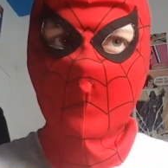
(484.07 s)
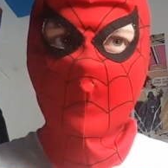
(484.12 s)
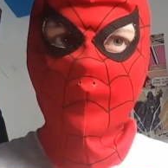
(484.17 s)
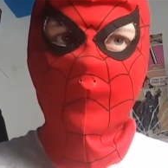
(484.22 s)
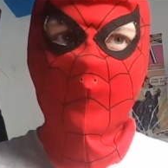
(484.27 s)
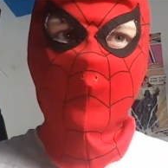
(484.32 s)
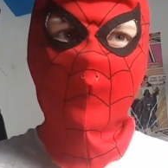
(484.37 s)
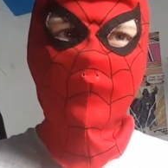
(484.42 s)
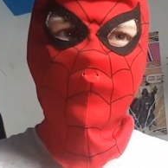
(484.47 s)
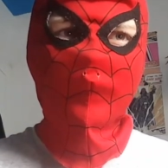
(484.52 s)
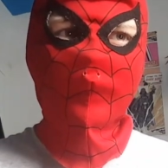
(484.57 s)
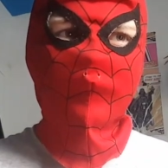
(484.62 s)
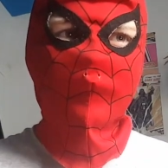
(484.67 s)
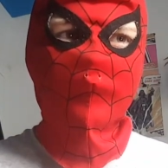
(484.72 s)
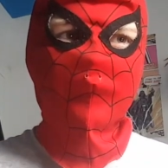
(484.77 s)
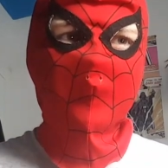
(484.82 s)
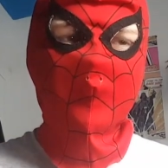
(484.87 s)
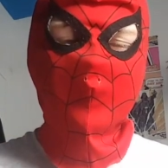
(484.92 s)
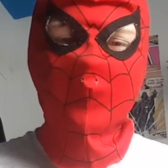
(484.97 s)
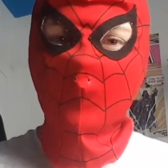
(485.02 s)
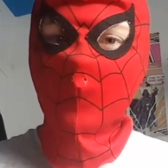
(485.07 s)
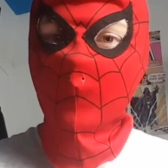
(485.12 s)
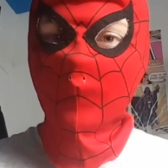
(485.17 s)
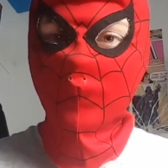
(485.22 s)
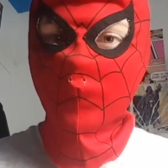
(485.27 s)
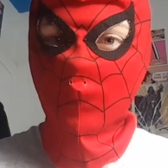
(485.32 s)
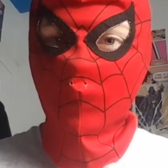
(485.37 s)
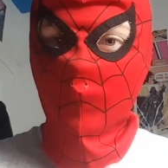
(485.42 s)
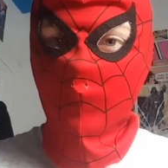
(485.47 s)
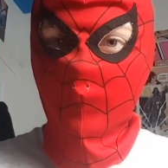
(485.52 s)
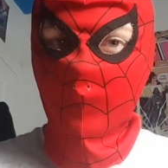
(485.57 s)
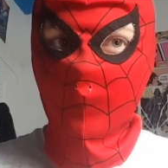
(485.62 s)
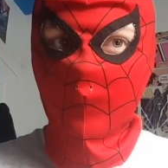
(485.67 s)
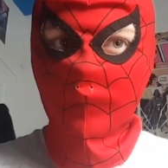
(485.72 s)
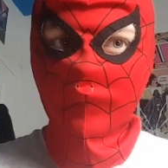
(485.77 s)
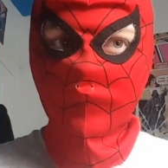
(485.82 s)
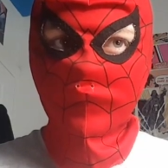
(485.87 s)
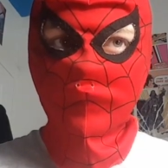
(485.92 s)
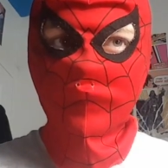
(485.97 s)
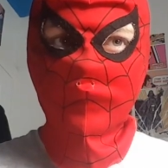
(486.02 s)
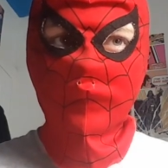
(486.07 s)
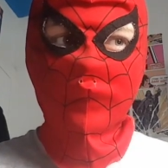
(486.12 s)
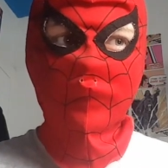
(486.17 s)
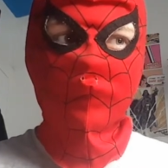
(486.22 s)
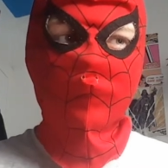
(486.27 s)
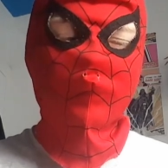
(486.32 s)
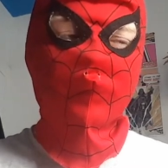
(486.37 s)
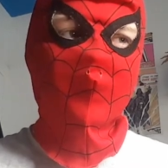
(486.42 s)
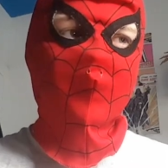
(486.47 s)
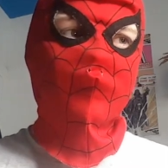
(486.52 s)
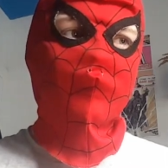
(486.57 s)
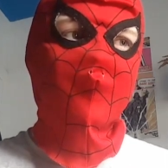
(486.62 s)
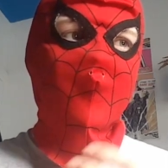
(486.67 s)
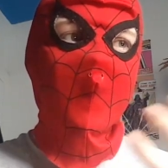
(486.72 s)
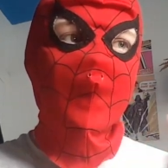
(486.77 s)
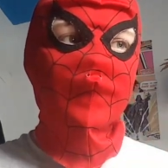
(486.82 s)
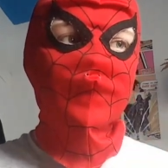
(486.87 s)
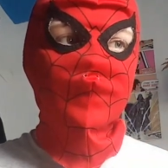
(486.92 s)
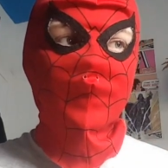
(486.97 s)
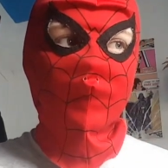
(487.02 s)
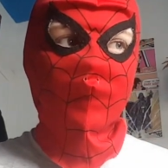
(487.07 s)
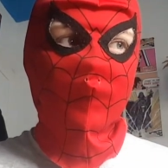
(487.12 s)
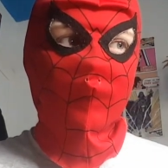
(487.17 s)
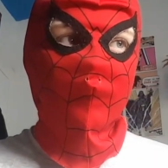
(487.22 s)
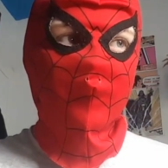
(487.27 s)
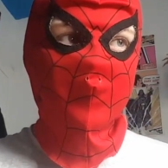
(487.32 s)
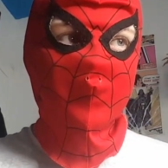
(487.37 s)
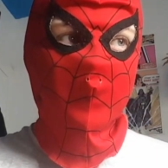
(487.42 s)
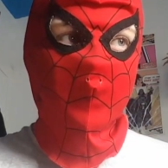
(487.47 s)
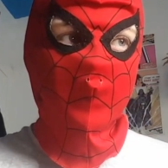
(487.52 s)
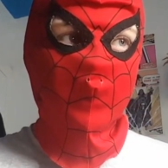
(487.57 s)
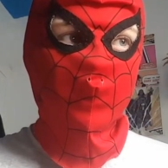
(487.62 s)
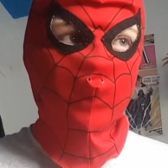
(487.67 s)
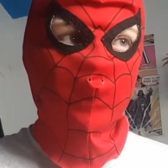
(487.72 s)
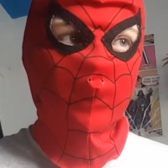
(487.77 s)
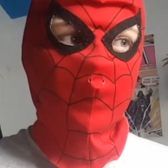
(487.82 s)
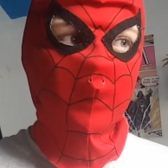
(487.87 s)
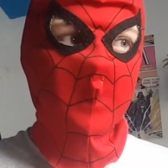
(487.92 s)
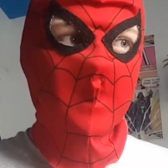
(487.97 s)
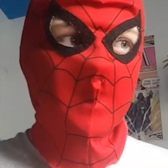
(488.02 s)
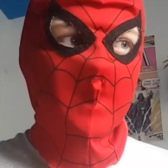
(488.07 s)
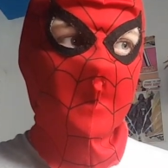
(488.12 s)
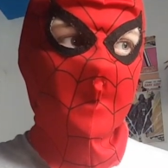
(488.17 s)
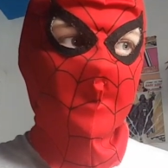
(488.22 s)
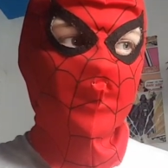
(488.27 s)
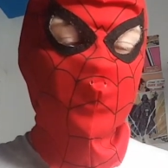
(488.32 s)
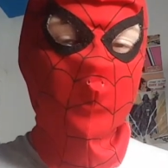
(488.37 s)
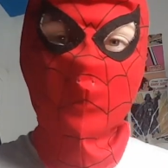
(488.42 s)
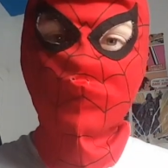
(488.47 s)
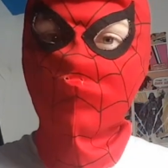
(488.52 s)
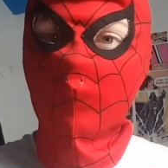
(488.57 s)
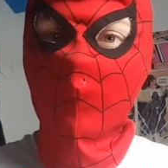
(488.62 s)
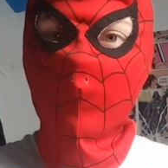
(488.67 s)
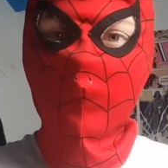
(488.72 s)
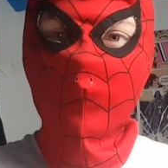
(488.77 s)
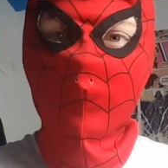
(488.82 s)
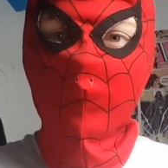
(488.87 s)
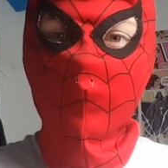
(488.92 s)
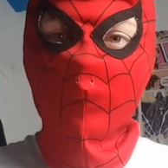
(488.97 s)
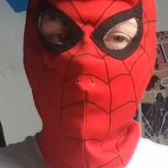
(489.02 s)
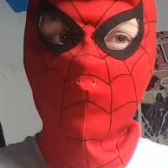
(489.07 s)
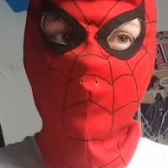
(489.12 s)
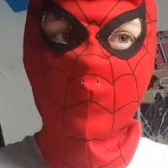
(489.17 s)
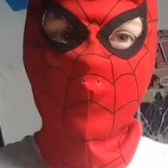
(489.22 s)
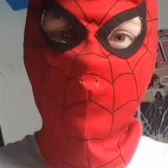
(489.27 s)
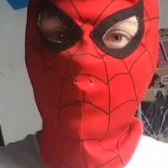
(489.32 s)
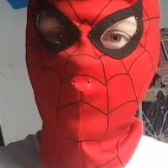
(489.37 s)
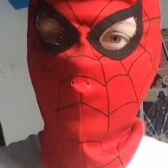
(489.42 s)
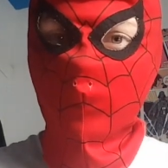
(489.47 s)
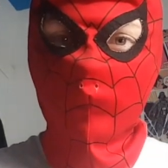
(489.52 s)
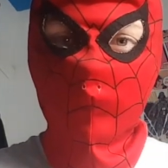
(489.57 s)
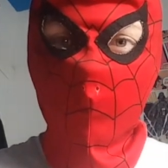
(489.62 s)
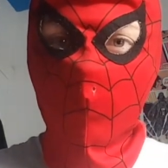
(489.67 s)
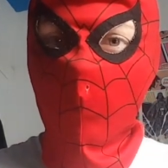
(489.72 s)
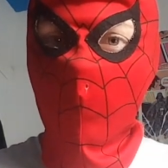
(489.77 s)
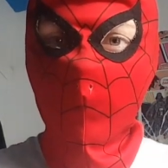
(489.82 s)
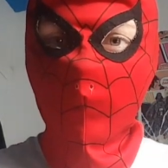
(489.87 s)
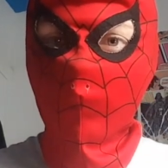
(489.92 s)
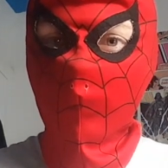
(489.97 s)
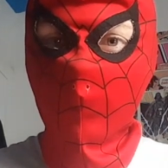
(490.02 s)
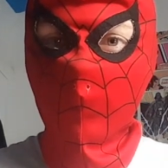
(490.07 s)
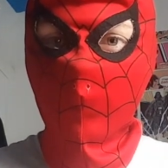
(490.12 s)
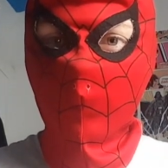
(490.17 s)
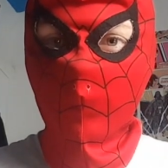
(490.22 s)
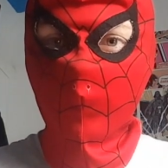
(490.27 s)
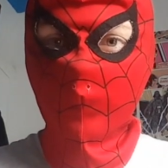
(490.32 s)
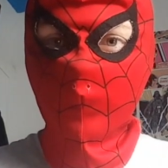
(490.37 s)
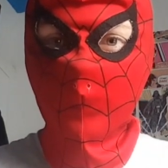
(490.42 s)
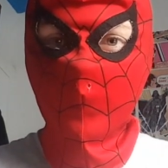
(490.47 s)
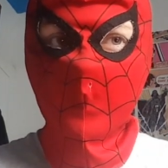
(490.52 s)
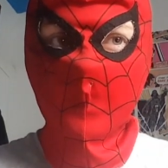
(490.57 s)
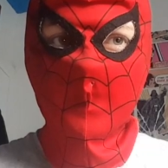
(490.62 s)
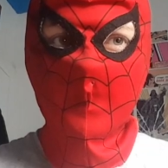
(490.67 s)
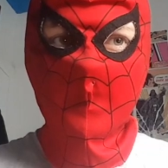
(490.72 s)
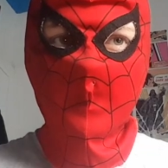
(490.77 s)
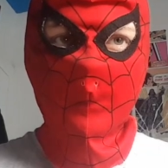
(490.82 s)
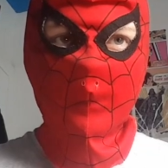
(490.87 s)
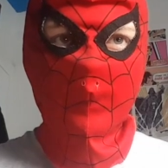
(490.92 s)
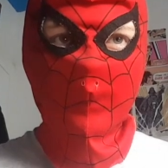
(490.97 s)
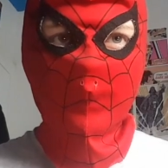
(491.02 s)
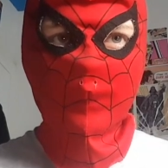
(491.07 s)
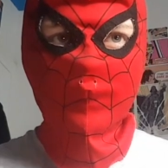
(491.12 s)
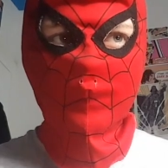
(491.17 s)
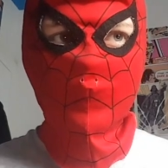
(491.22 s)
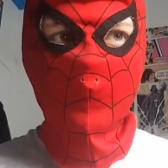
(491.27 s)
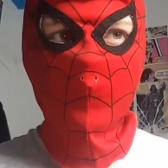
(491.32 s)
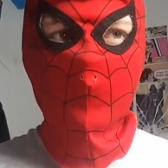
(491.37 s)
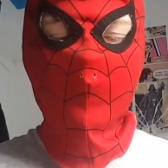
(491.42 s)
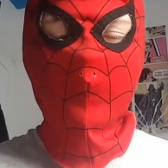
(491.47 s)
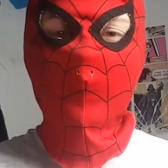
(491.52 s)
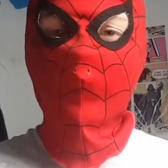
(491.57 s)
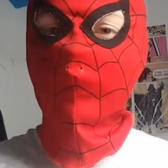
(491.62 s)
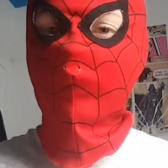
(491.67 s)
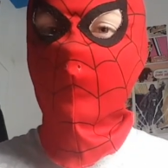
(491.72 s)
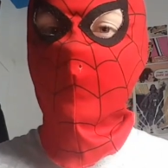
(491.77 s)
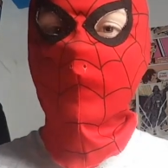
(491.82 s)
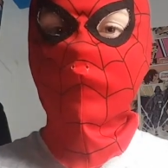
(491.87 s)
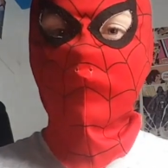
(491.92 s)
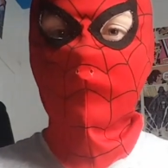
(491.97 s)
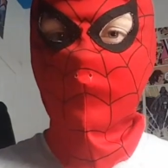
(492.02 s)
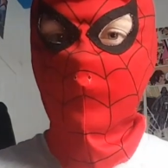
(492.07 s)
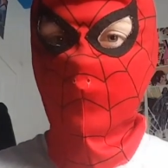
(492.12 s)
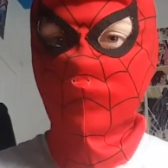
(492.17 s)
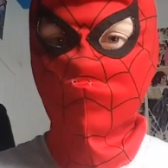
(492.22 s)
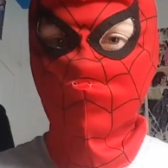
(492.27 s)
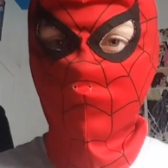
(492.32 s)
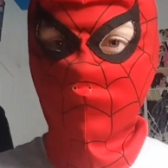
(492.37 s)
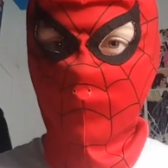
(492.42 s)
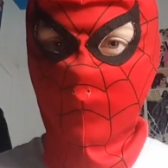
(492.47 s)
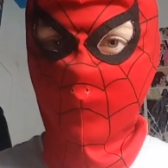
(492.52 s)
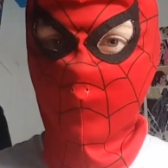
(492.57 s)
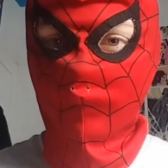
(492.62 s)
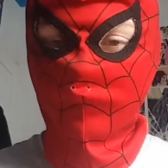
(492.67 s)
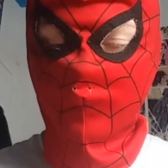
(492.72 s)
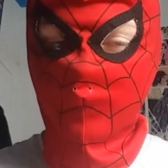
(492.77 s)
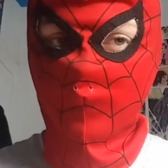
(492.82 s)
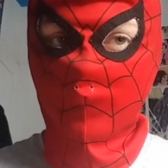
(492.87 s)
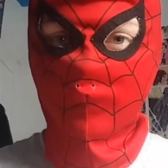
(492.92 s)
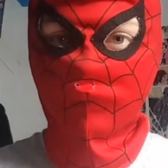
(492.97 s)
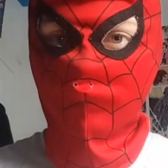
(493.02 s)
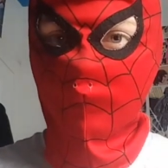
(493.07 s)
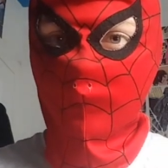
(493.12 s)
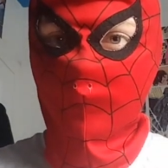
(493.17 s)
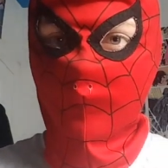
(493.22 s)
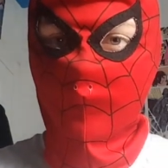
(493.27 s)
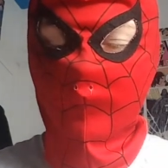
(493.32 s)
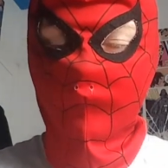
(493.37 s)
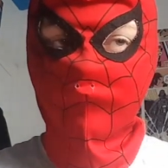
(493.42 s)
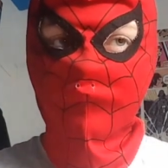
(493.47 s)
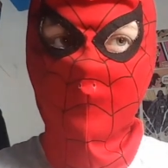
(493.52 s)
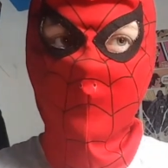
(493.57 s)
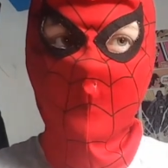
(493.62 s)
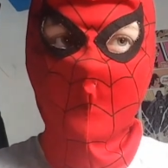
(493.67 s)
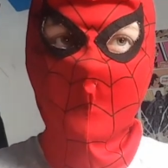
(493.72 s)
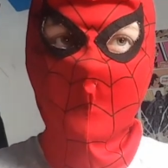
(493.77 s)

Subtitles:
And that sticks to you at the end. And then you think back to that conversation just by the use of one word, the entire theme of this movie comes into play.